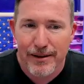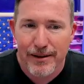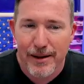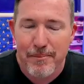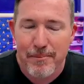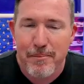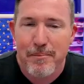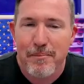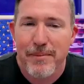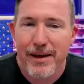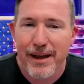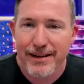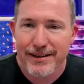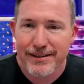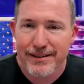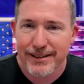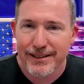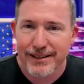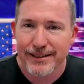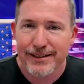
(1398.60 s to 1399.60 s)

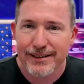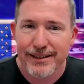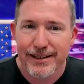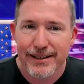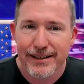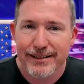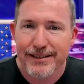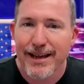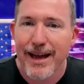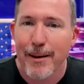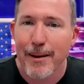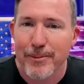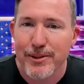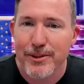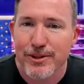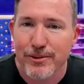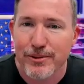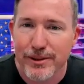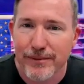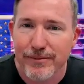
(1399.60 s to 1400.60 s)
amazing
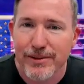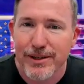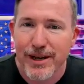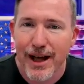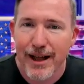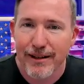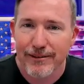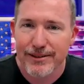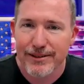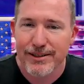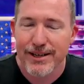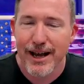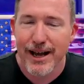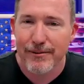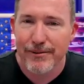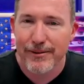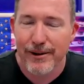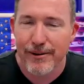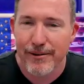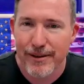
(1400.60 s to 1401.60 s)
tapestry of knowledge
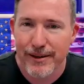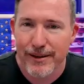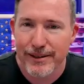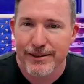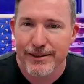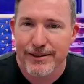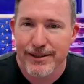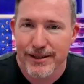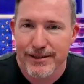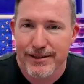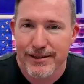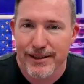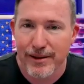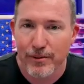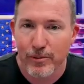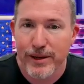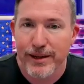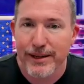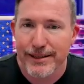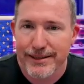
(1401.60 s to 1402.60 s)
out there that exists
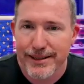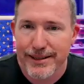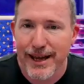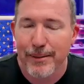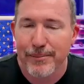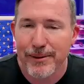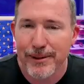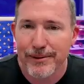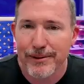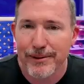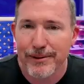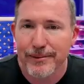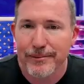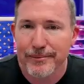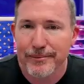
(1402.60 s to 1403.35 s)
that we can tap into.